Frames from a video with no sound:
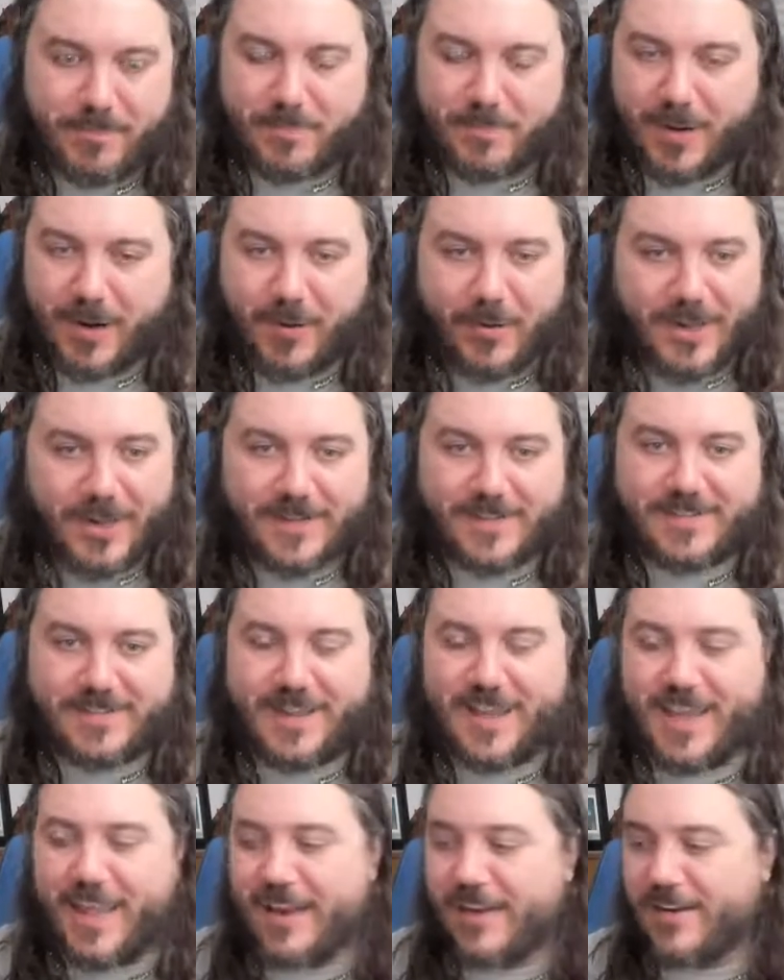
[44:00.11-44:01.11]
poets
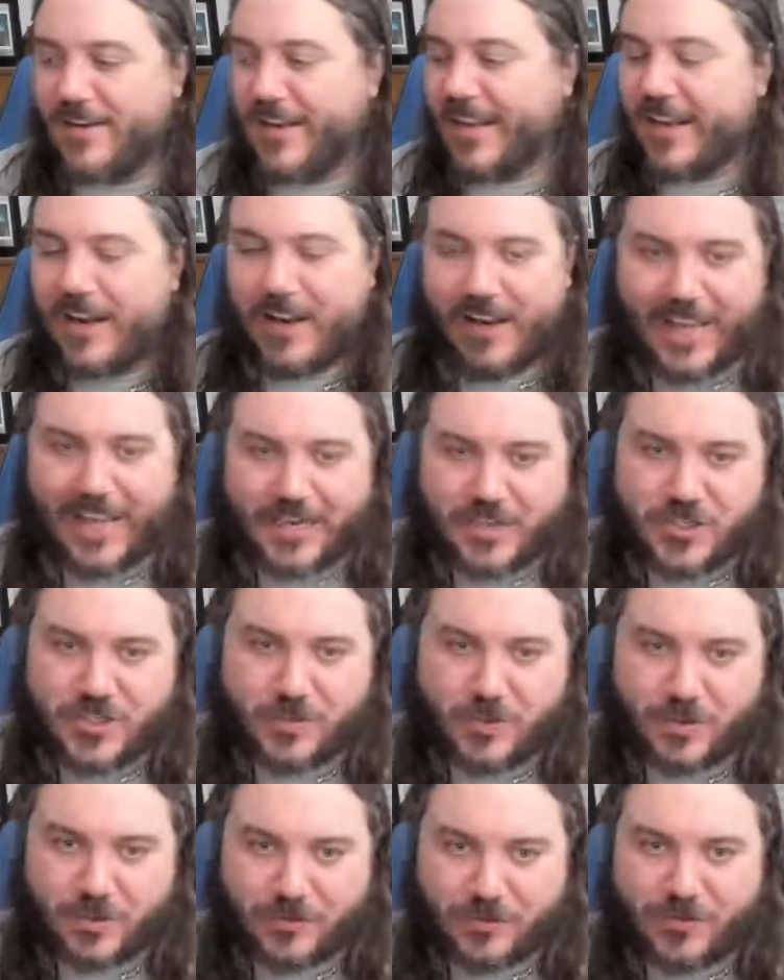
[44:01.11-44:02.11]
and
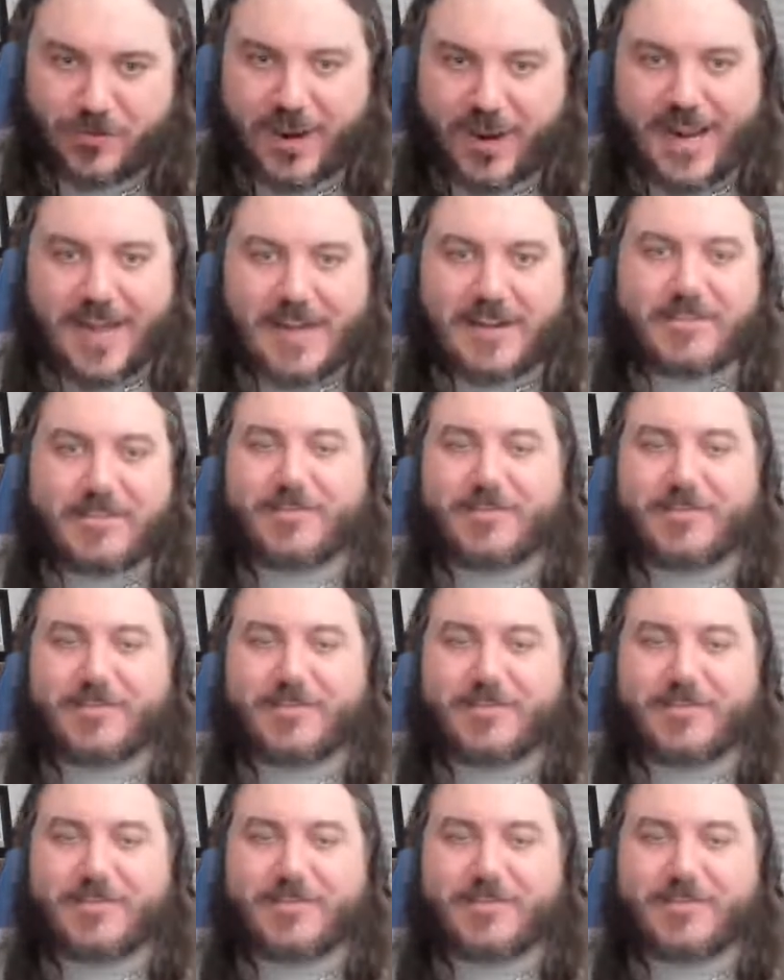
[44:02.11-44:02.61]
intellectuals trying to